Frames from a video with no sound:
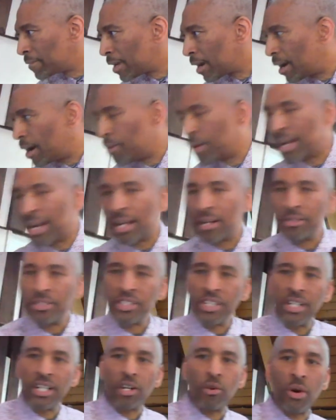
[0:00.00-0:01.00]
All right, I don't
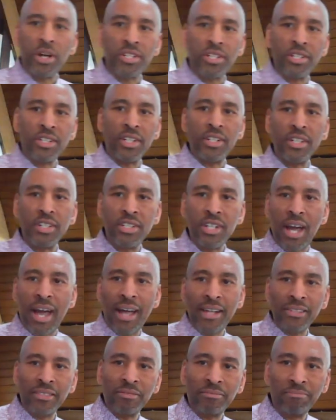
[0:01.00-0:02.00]
see any questions in the
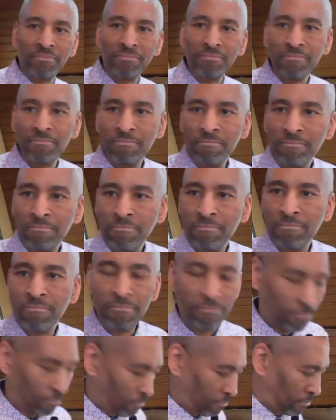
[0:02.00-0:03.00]
chat.
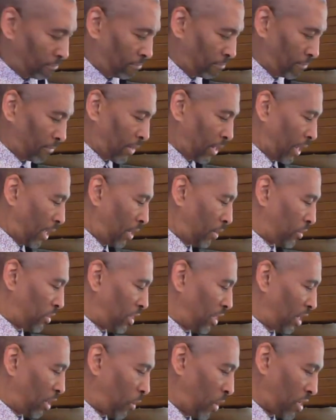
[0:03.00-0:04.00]
I don't
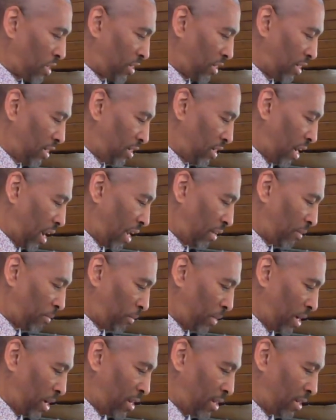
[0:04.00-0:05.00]
see any questions in the
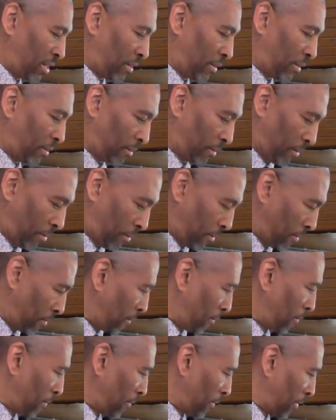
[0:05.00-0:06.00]
chat. We,
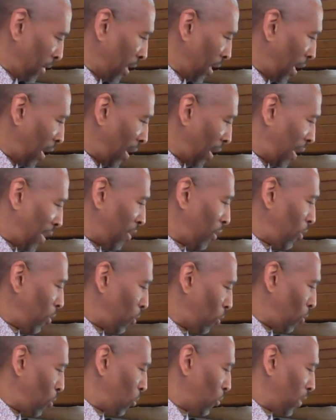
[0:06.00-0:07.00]
I got a
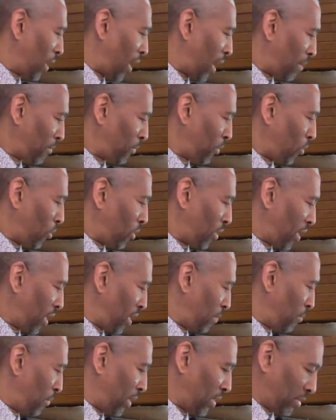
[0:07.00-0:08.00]
whole lot more
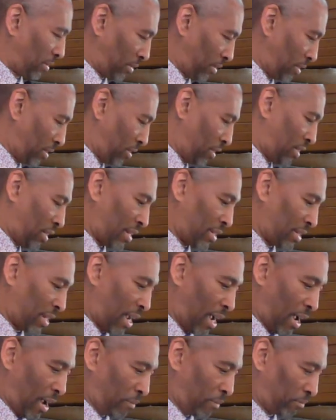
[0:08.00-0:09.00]
here, but you know it's that
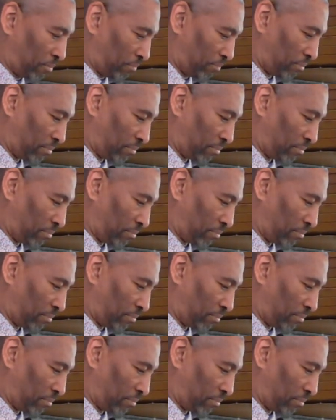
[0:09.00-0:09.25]
time.